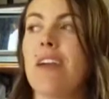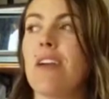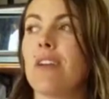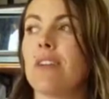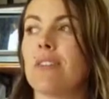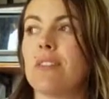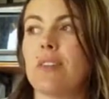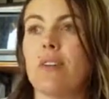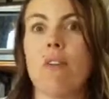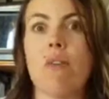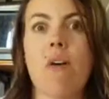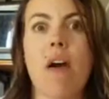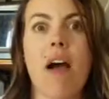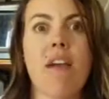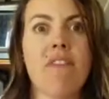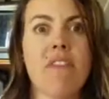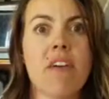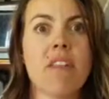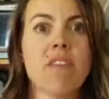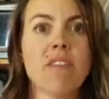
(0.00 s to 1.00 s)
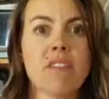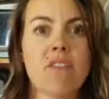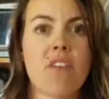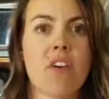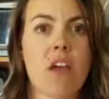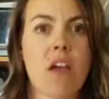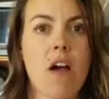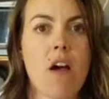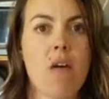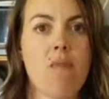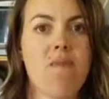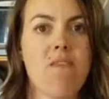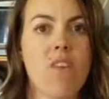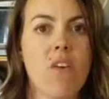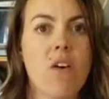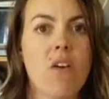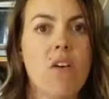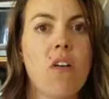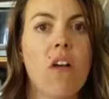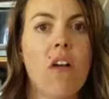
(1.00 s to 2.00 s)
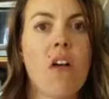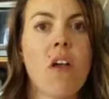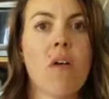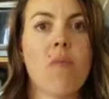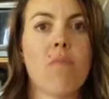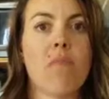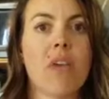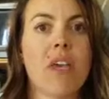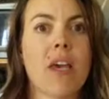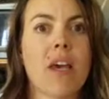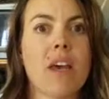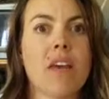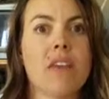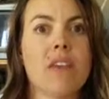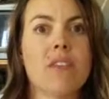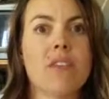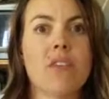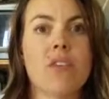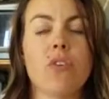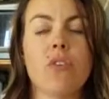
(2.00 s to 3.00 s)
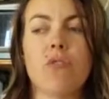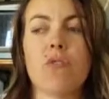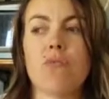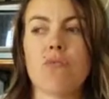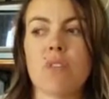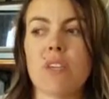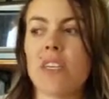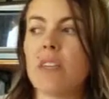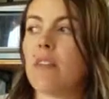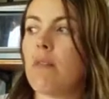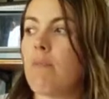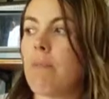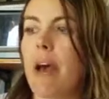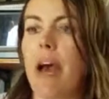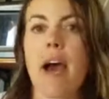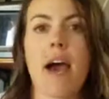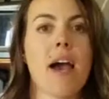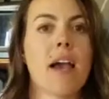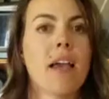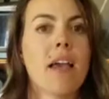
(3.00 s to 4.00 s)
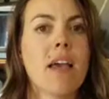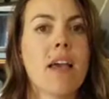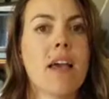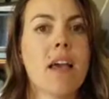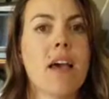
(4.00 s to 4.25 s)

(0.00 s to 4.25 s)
So I find this very helpful because you read the back